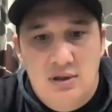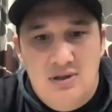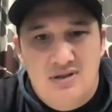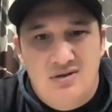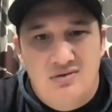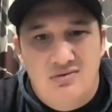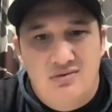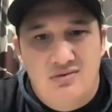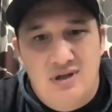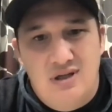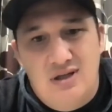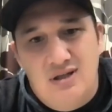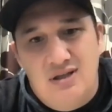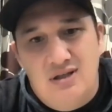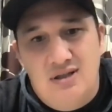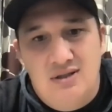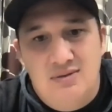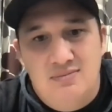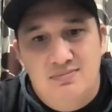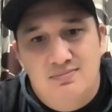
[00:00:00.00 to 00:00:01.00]
to
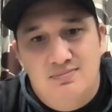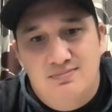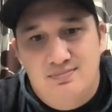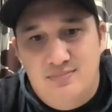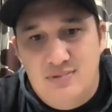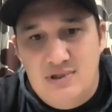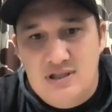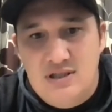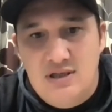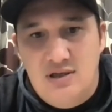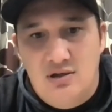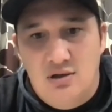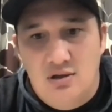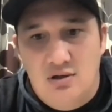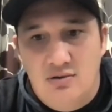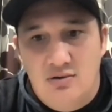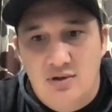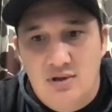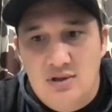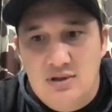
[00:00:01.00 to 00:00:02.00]
really settle
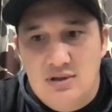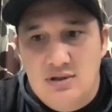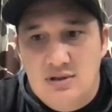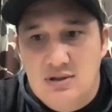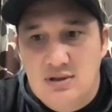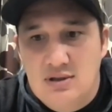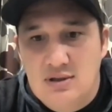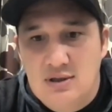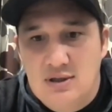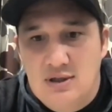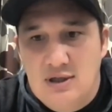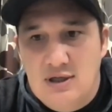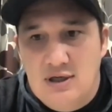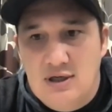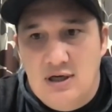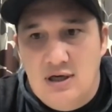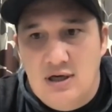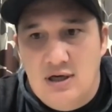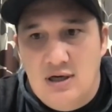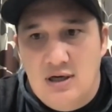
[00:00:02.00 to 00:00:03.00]
on this.
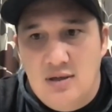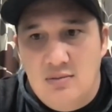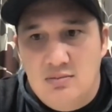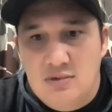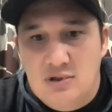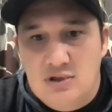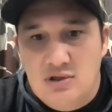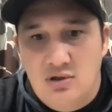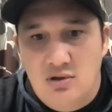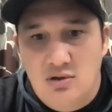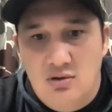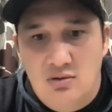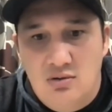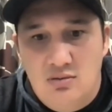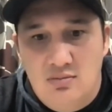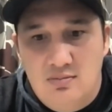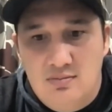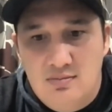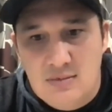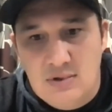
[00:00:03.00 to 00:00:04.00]
So,
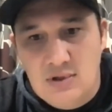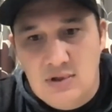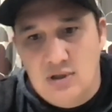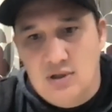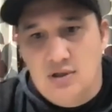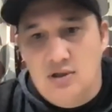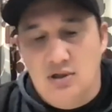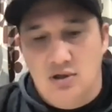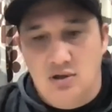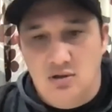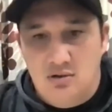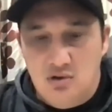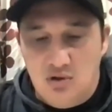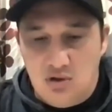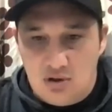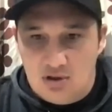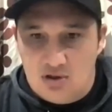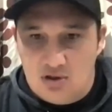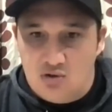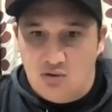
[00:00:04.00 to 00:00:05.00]
you know, you
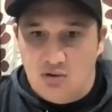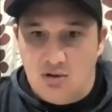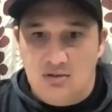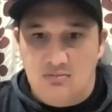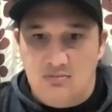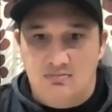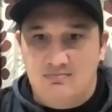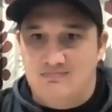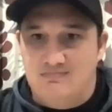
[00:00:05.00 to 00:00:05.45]
can just sort of